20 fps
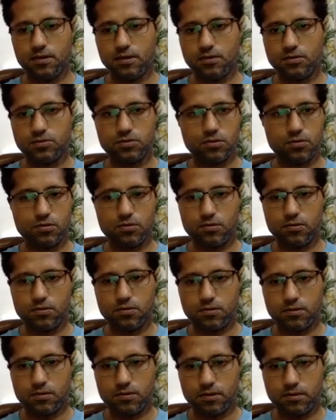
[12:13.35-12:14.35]
so
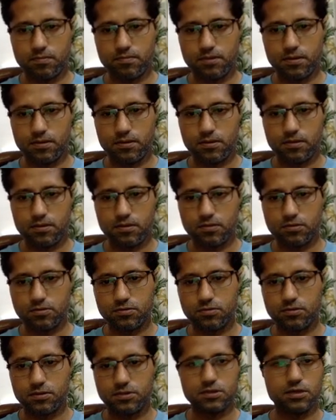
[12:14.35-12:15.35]
let me
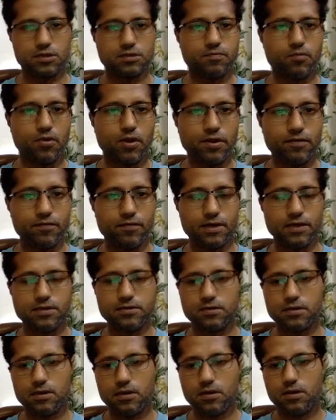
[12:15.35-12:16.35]
also discuss point
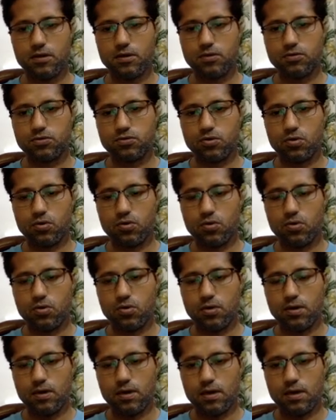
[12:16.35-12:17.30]
wise. So